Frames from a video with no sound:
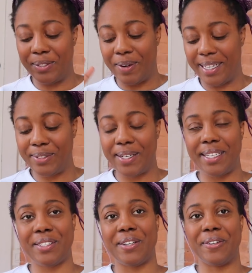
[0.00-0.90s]

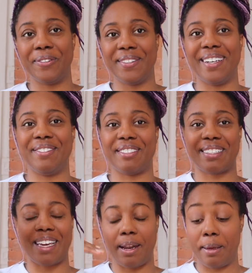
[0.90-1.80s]
2022, I'm
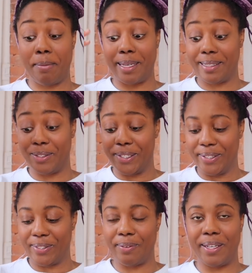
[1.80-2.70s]
just getting
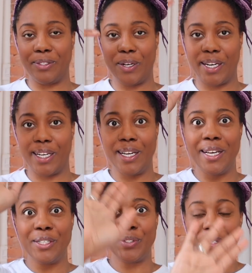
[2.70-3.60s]
messages, so I'm like trying to
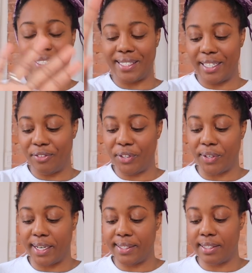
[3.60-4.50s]
translate it for you
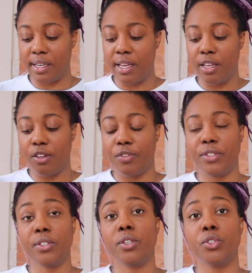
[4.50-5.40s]
guys.
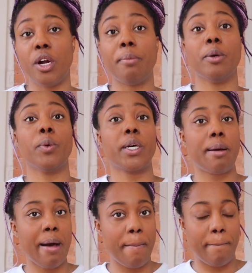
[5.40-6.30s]
Physical trauma will
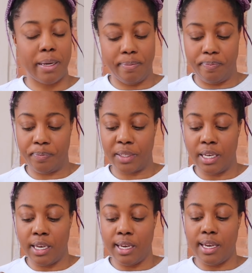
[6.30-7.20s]
come up,
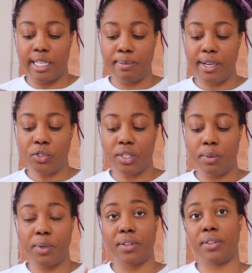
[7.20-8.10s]

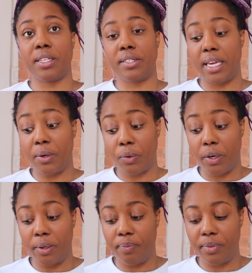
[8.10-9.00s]
especially with the
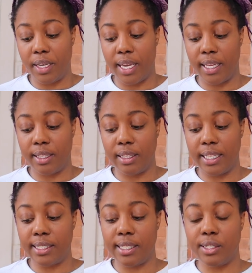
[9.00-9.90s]
sacral and
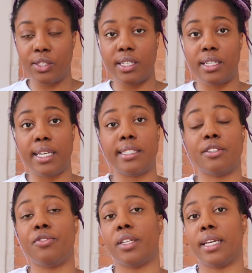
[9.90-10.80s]
listening to the needs
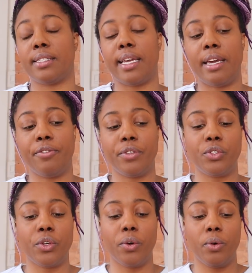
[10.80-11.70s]
of feeling safe.
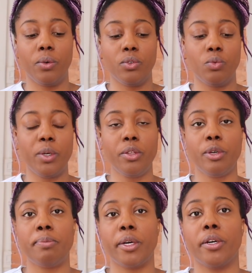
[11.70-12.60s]
So with
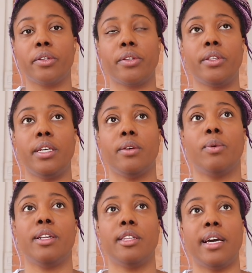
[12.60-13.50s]
rebirth, you
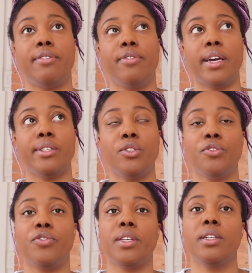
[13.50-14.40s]
know, I do
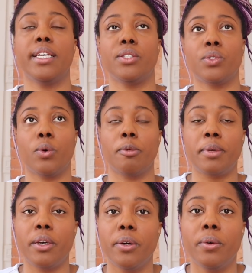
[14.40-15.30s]
feel like
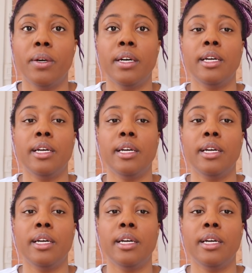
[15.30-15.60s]
Scorpio,